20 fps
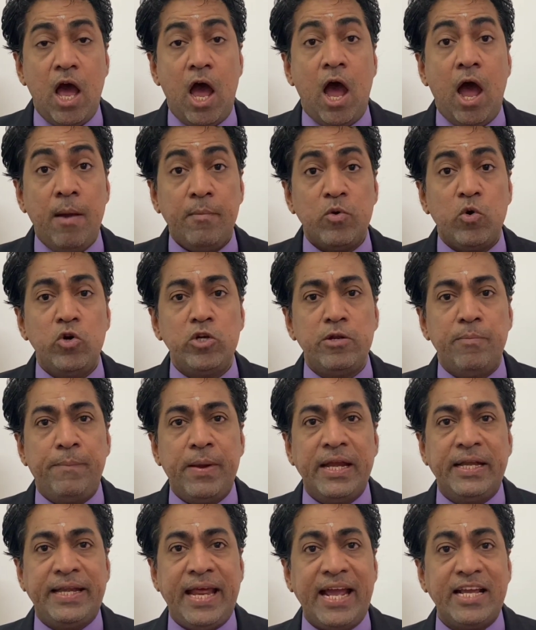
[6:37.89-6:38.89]
I'm going to
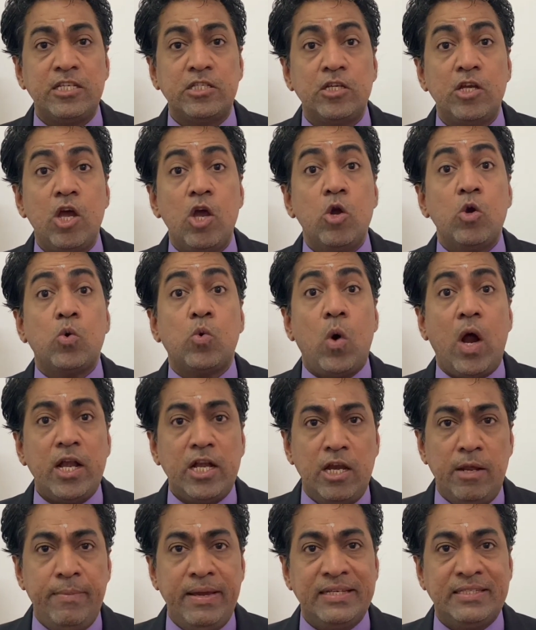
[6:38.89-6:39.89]
pay tax quarterly